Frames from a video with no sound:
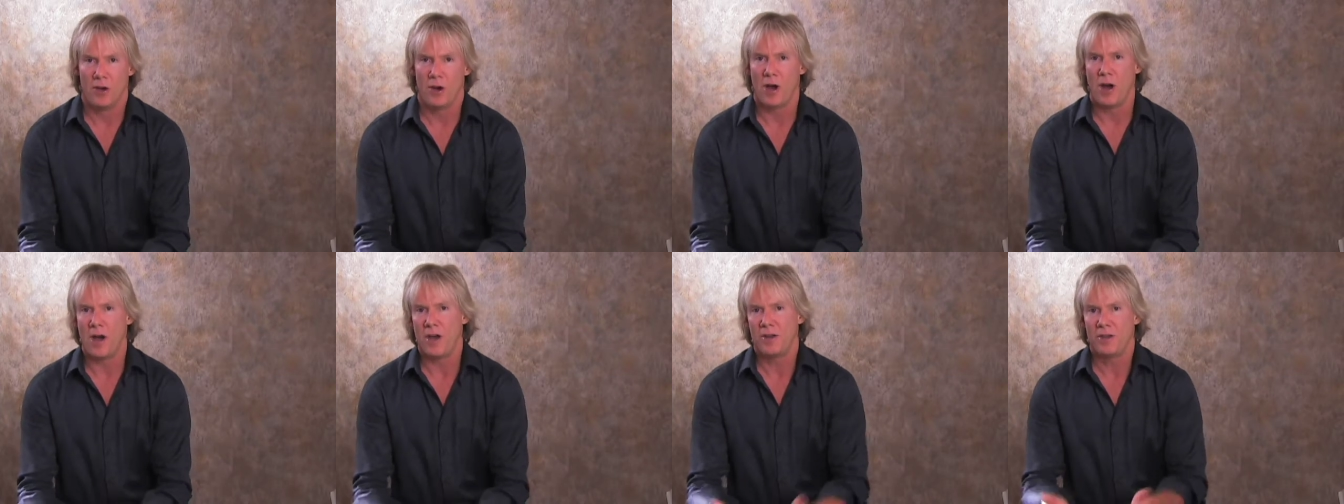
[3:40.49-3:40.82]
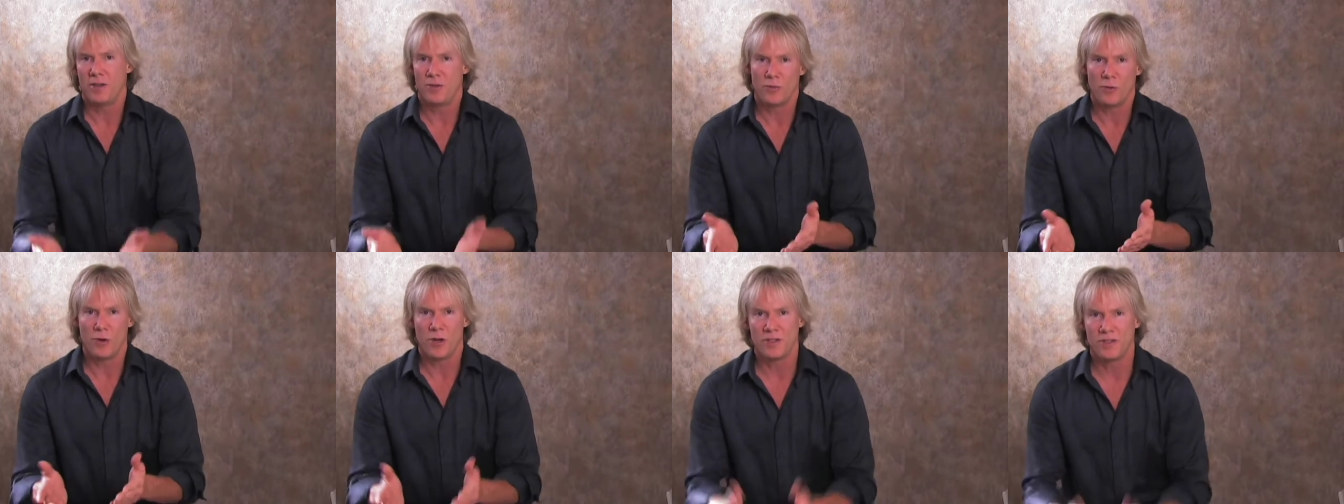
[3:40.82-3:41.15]
oh, I
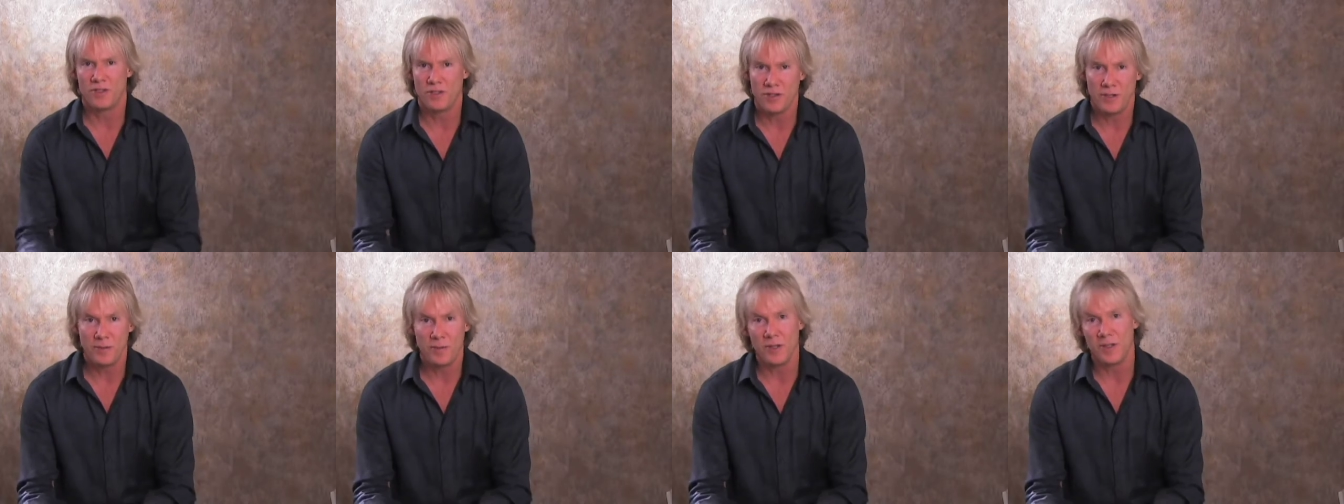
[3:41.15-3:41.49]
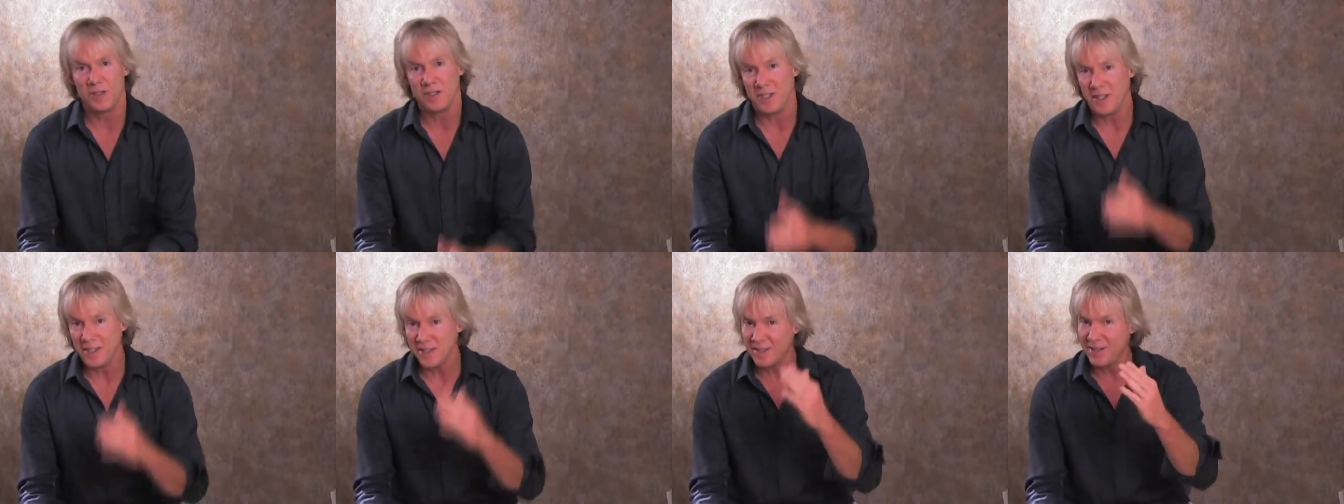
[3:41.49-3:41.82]
didn't want your
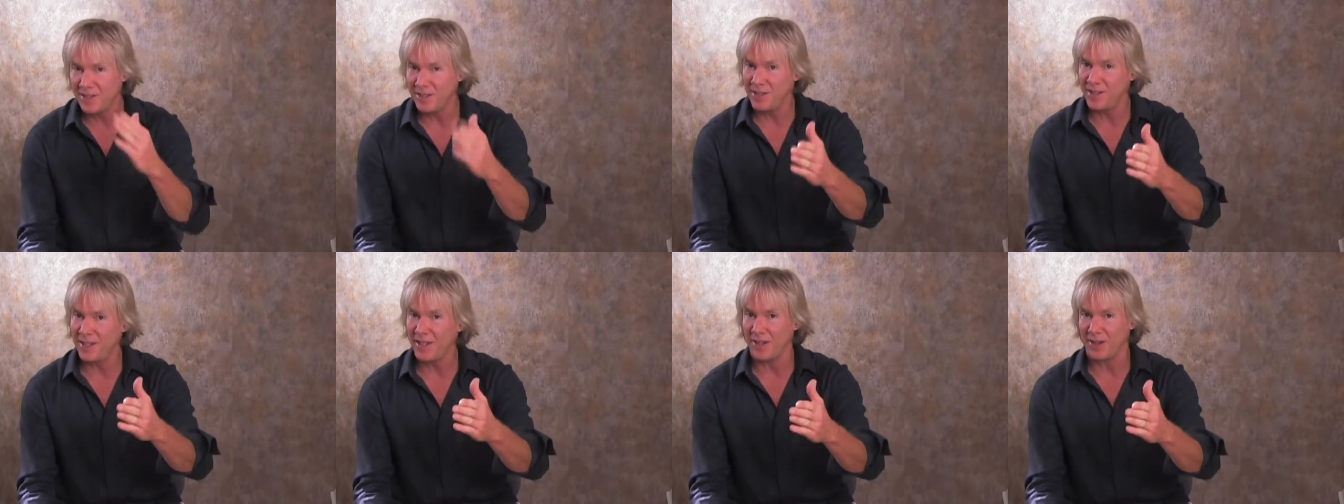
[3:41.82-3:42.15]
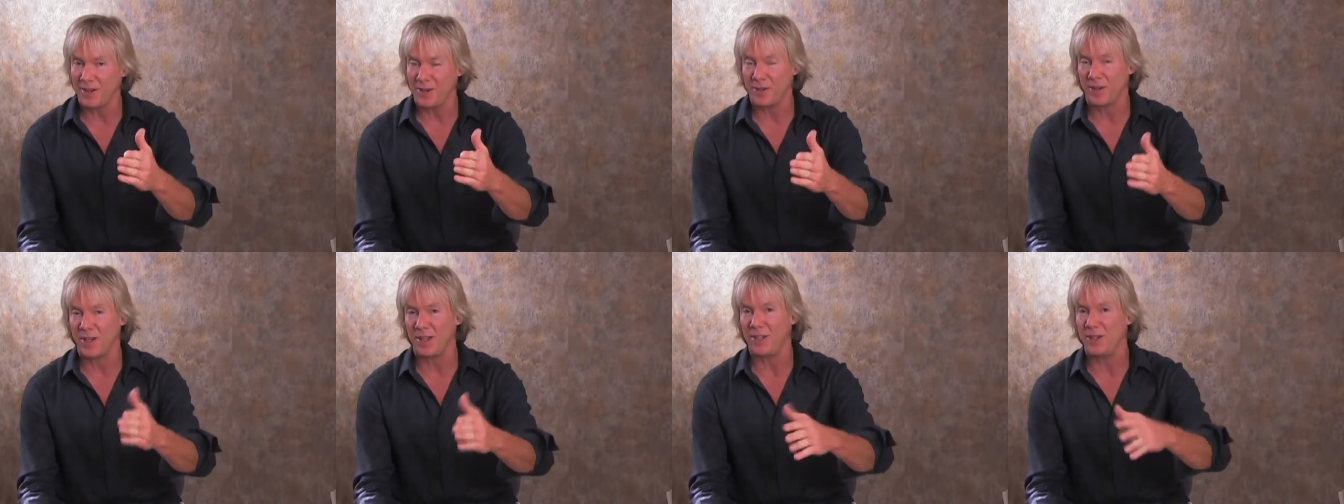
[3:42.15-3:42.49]
email. Yes, you did.
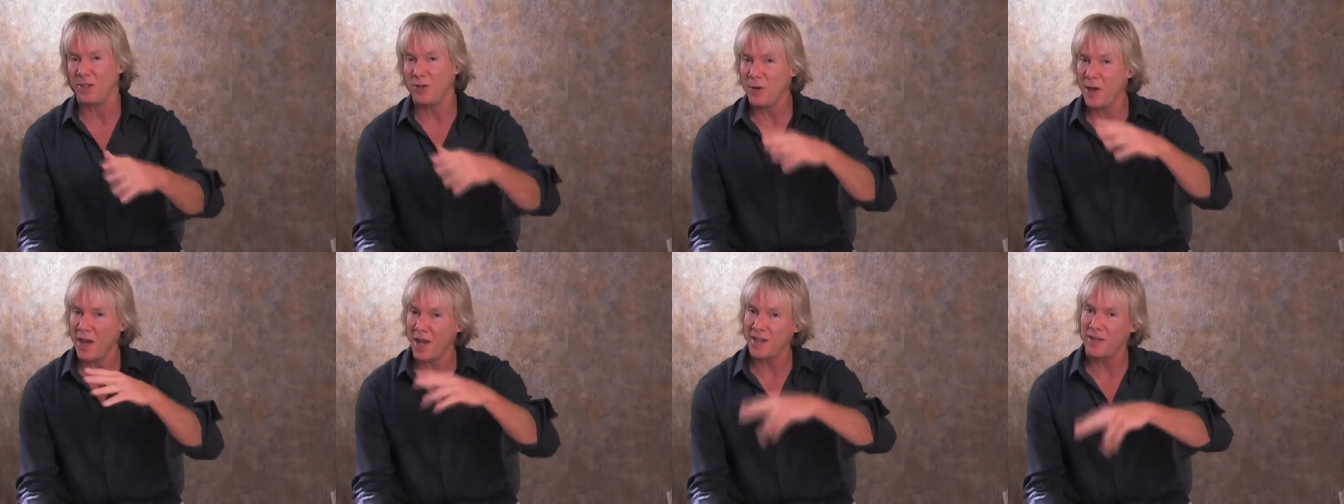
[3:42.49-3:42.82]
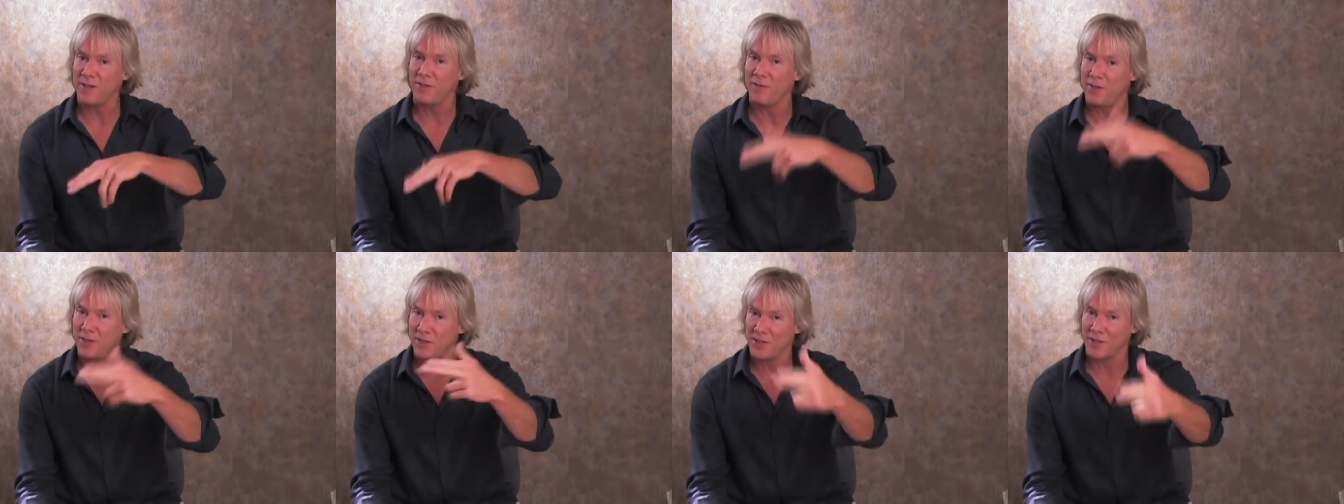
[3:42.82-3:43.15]
Okay, you had
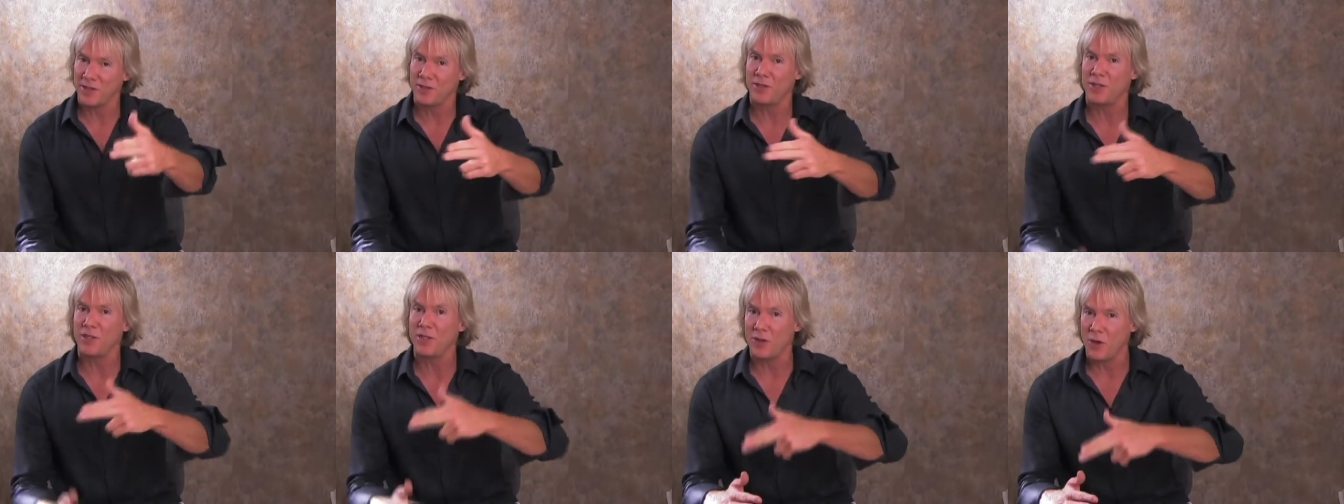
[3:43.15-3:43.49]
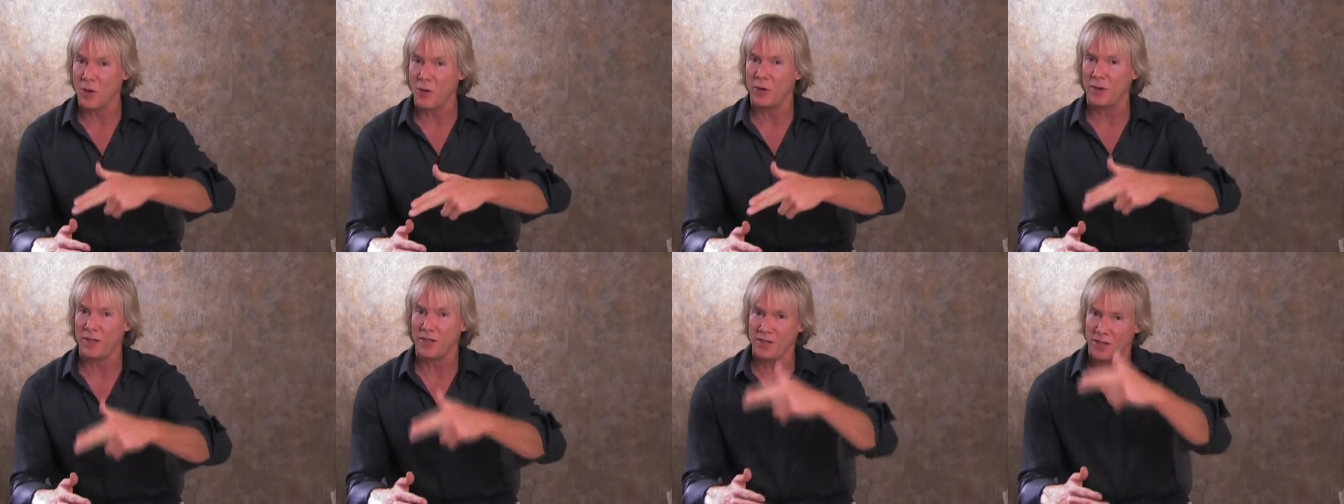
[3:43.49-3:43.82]
to physically
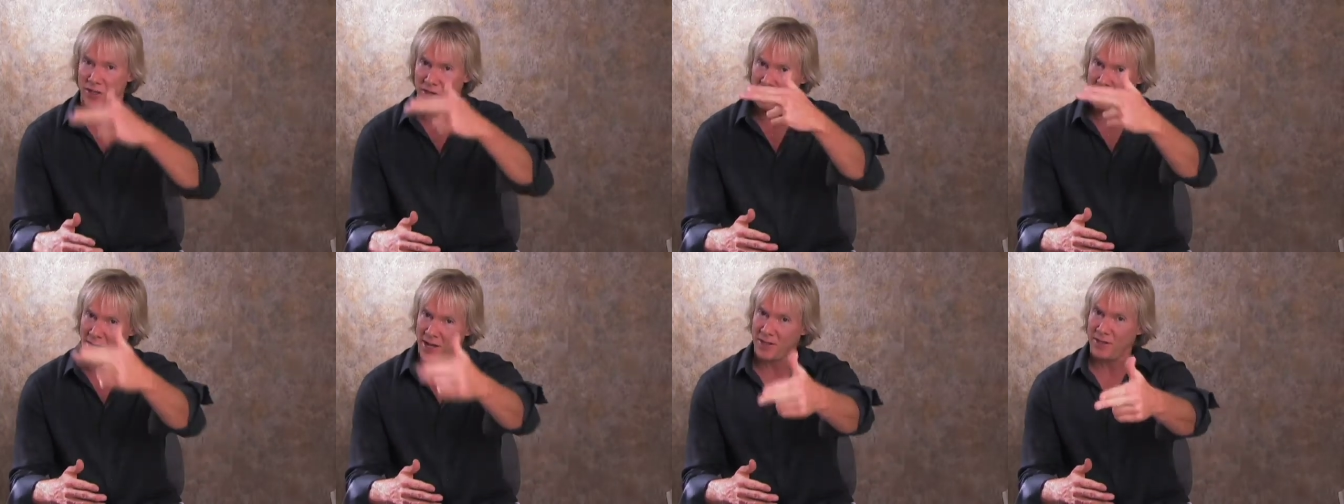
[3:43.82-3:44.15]
go in here,